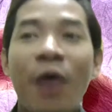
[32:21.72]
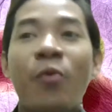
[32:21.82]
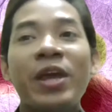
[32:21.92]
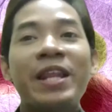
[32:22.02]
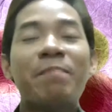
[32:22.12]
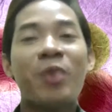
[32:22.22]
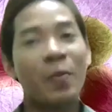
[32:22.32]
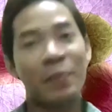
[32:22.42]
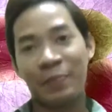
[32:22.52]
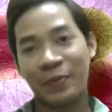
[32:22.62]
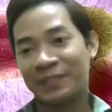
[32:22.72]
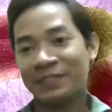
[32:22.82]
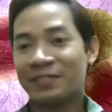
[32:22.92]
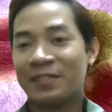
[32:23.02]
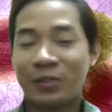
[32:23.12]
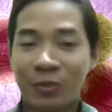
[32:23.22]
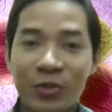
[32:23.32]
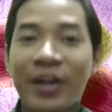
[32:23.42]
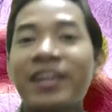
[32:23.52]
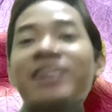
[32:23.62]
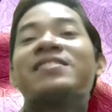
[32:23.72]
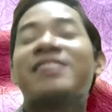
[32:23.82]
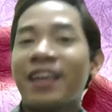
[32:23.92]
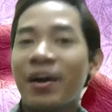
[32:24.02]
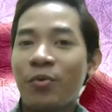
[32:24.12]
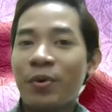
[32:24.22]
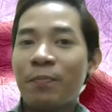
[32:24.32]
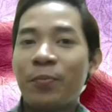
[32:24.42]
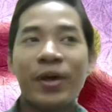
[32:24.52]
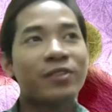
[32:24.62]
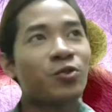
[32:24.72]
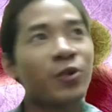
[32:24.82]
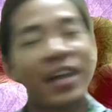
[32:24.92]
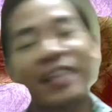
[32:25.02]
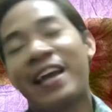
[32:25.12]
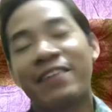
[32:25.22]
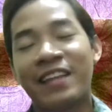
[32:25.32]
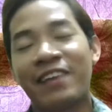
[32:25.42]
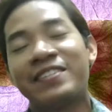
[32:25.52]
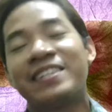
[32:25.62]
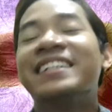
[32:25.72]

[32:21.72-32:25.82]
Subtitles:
we need more people to join us, and then we bring to another level after this.